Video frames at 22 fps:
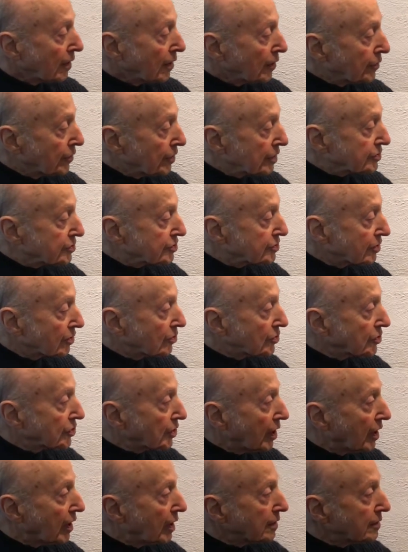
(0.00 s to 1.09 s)
this little
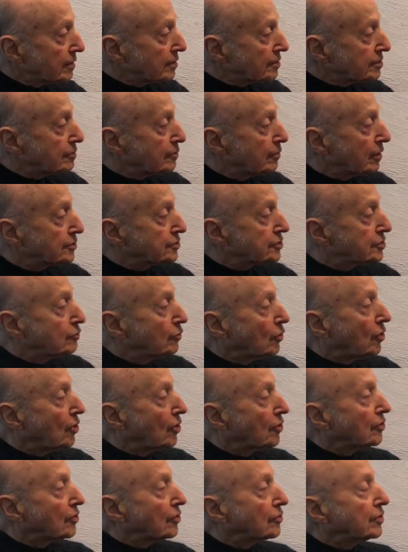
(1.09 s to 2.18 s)
dot is much
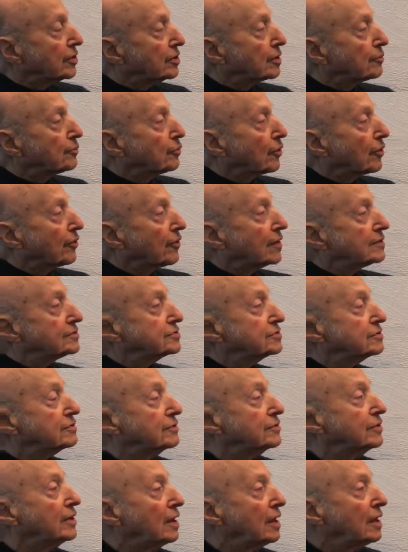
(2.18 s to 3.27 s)
smaller than the
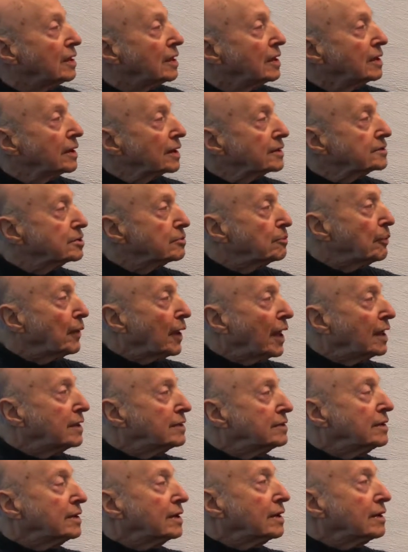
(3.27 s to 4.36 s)
progressive and
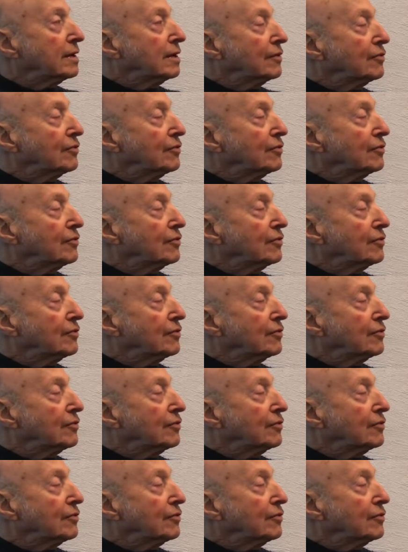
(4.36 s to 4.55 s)
expanding